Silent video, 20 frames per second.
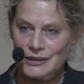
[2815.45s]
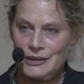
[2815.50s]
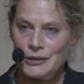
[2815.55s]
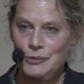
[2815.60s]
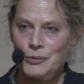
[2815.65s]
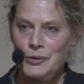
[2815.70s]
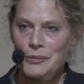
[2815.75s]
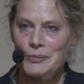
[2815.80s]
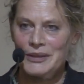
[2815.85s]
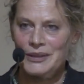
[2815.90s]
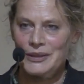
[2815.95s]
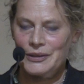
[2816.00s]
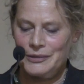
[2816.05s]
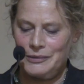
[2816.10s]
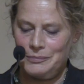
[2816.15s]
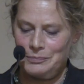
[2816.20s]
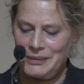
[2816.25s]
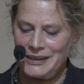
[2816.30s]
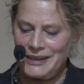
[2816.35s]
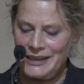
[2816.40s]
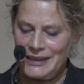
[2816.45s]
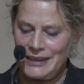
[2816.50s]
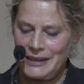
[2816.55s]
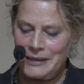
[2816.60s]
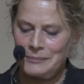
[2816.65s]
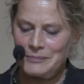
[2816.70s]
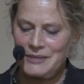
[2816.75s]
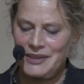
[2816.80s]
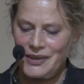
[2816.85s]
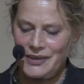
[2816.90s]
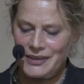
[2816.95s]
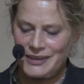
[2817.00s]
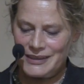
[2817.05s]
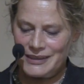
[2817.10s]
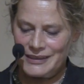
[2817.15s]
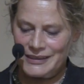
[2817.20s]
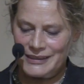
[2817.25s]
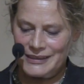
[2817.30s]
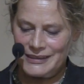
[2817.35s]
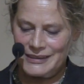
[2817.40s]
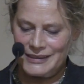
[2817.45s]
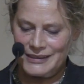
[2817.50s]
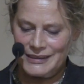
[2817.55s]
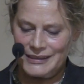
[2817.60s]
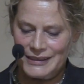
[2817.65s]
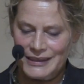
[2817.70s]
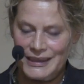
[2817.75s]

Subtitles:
a woman who'd been abducted.